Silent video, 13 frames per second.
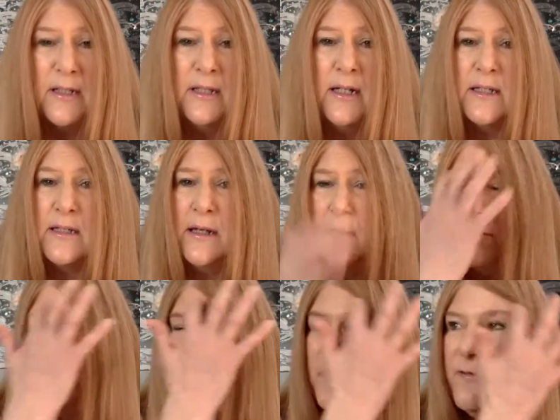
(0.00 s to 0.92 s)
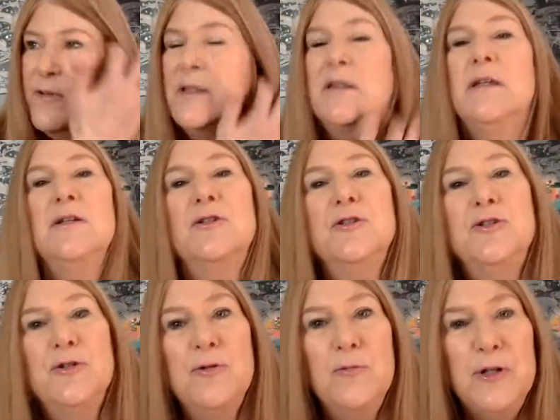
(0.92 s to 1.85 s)
And that's not always a fun thing to
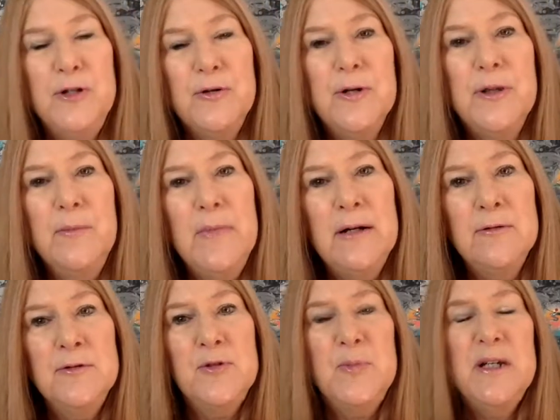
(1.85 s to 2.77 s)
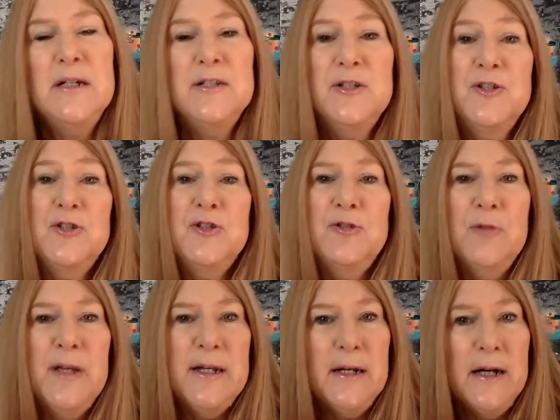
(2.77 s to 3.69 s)
do when you're in the mountains because it's a
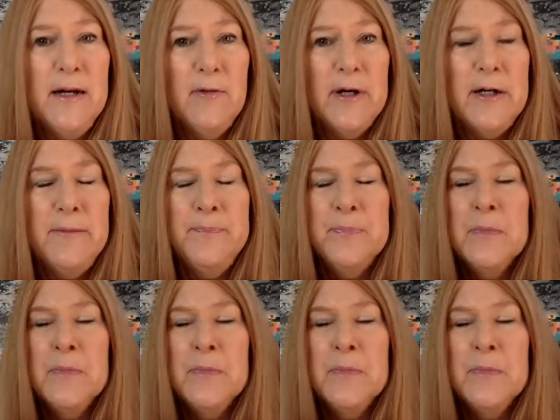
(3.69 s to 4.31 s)
2-lane highway.